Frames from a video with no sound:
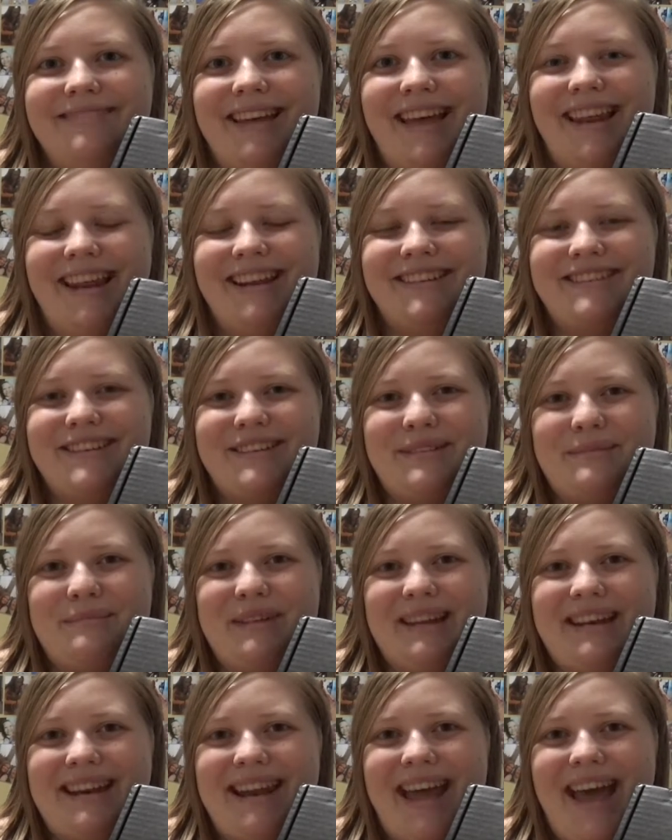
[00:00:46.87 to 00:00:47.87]
and had just
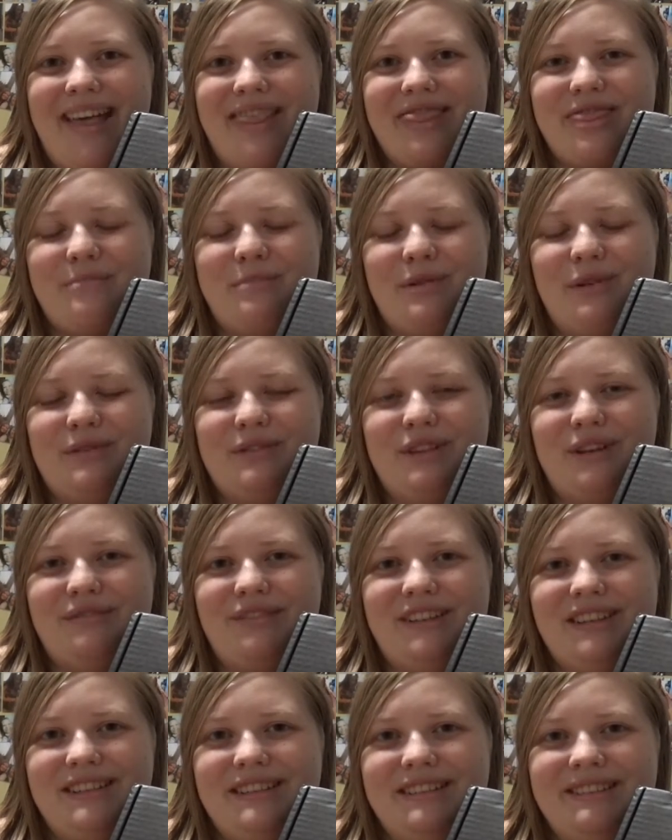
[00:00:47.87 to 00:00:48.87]
been at the post
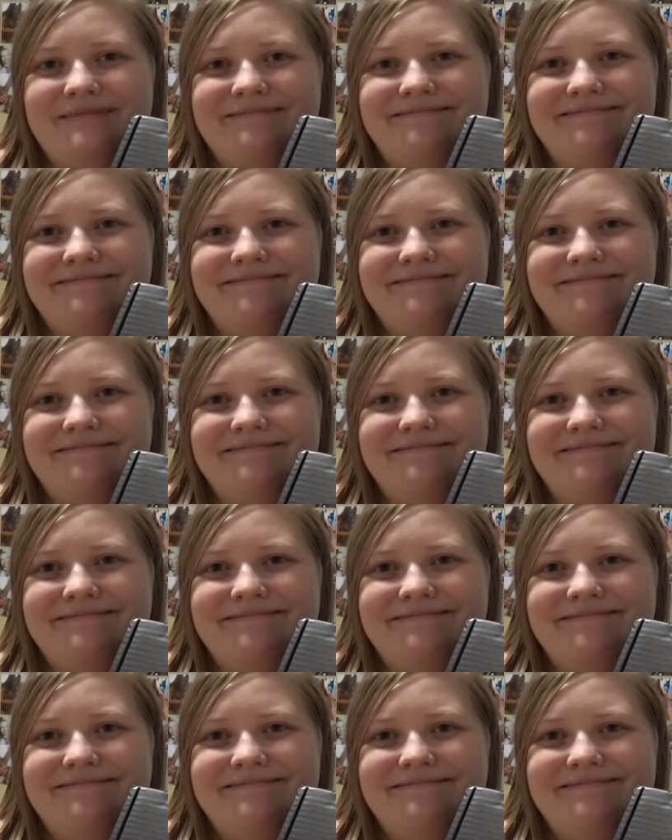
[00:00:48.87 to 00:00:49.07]
office.